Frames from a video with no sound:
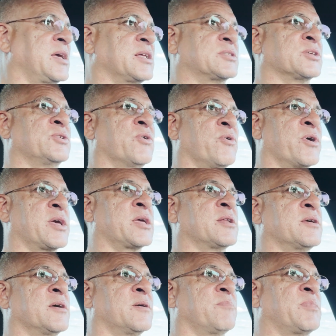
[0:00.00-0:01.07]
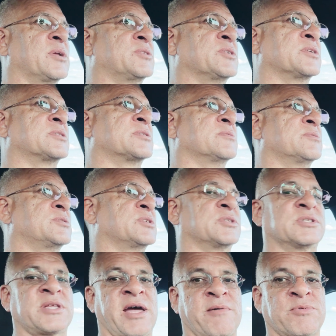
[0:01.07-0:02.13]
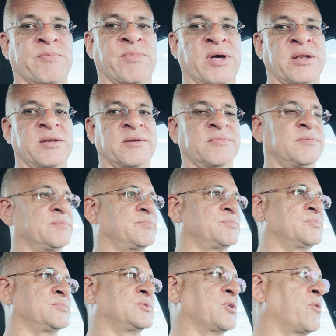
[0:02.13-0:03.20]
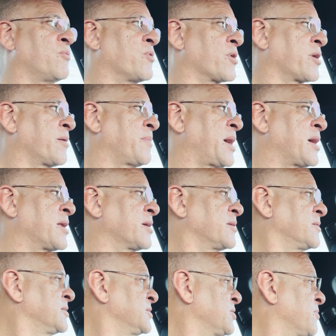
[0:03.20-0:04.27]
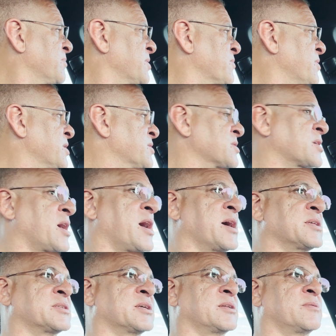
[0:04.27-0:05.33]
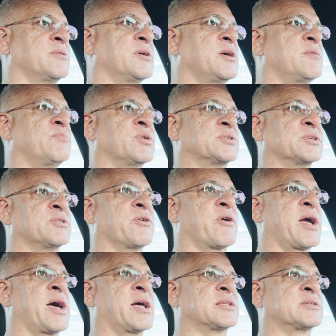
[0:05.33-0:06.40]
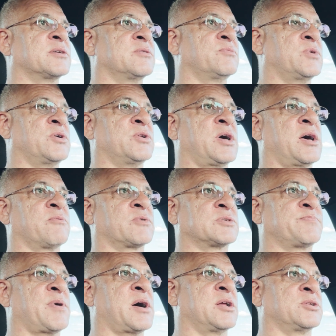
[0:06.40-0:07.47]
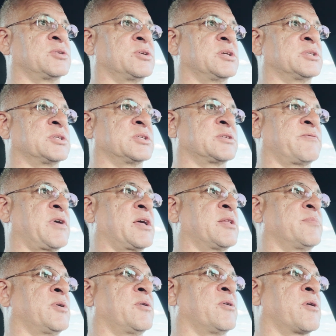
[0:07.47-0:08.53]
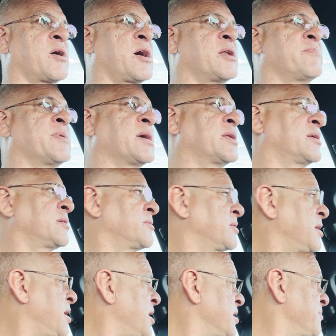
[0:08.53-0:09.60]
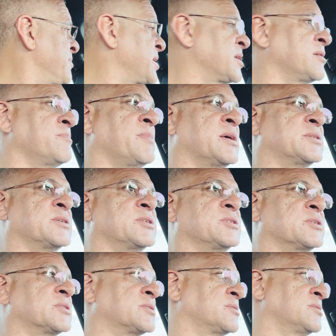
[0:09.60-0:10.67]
It's annoying, but just tap the button. Don't worry about it. Don't be one of the guys that puts in their ads, will not respond to is this available, or automated messages.